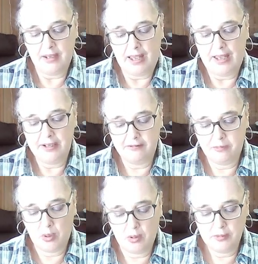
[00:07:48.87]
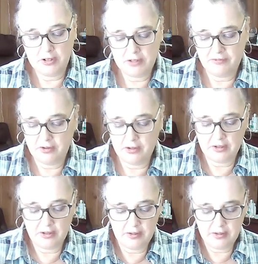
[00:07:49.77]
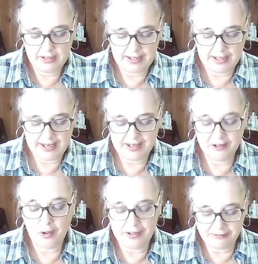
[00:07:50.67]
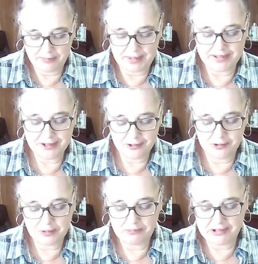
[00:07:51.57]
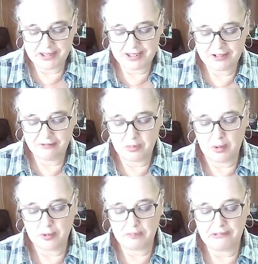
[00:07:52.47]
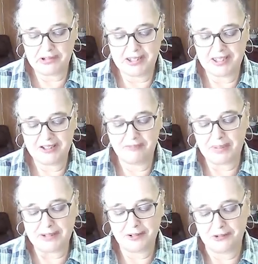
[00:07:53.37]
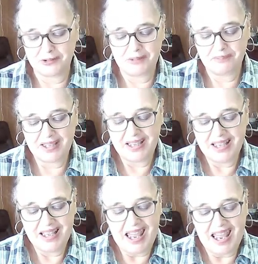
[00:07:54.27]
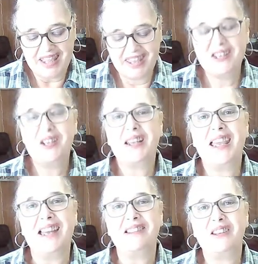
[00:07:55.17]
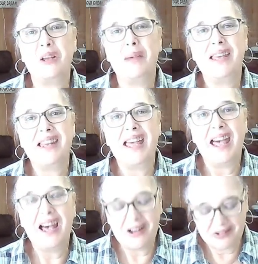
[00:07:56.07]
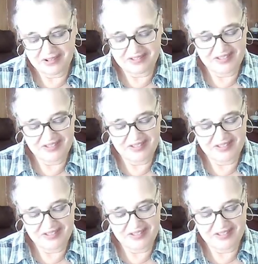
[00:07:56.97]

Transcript: Eight of Wands, Virgo, you get Knight of Pentacles, Princess of Wands, Princess of Pentacles. And then you get, no matter how,